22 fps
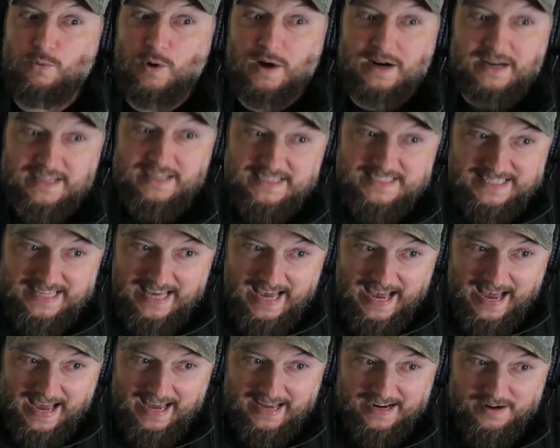What is
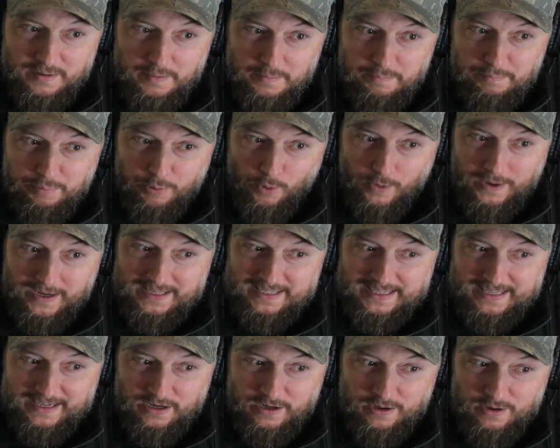that?
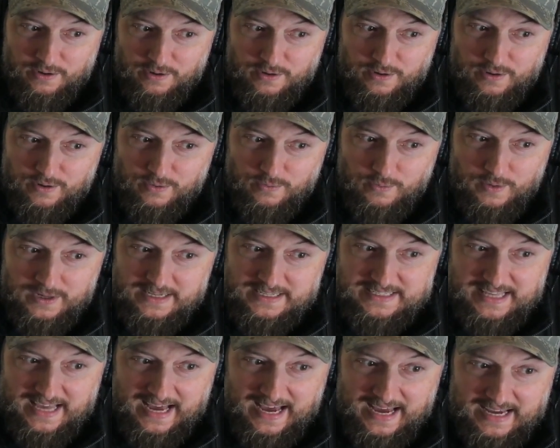Boiling, what is
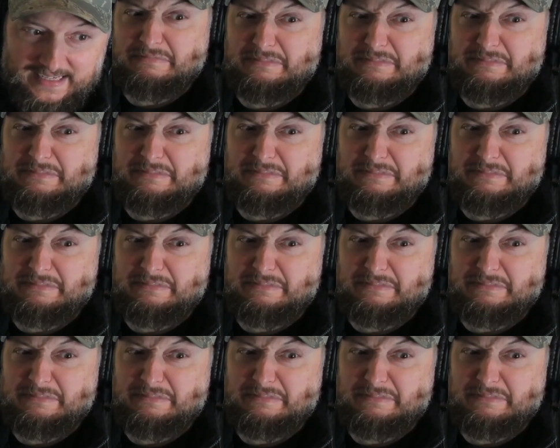that?